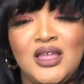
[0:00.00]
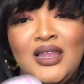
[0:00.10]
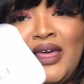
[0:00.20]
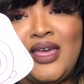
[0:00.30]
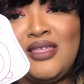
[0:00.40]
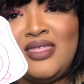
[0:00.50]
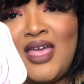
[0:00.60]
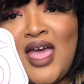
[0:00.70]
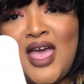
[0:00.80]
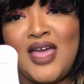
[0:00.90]
like
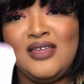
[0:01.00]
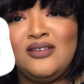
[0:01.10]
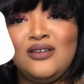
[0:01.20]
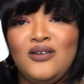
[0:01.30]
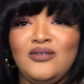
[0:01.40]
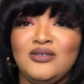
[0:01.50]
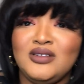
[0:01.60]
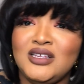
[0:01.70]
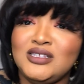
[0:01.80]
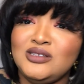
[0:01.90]
that you know
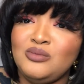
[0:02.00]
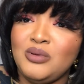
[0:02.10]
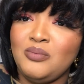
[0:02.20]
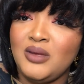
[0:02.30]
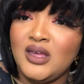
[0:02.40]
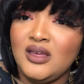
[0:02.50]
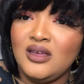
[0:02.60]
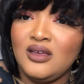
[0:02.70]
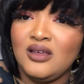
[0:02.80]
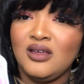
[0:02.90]
the super pink